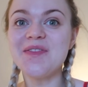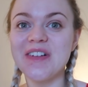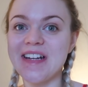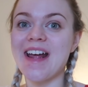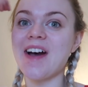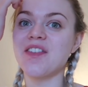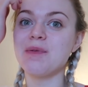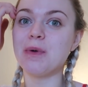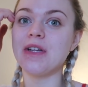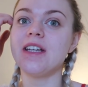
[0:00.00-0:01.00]
morning
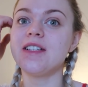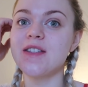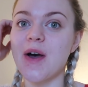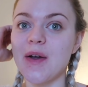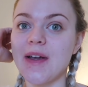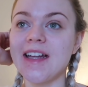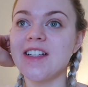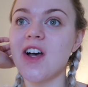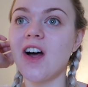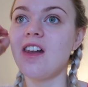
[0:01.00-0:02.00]
everybody, so it
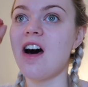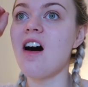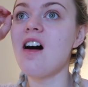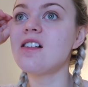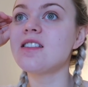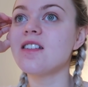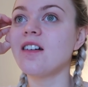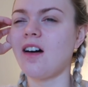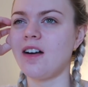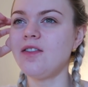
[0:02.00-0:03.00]
is our last
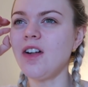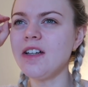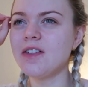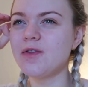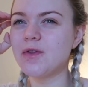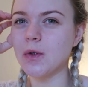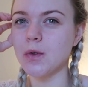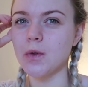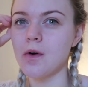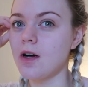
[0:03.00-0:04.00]
kind of like
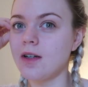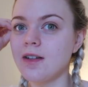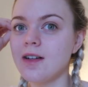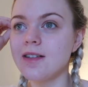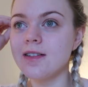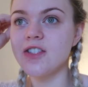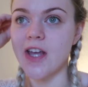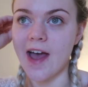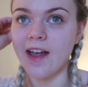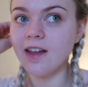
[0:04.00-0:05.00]
full
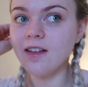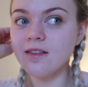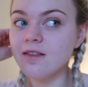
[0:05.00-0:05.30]
day.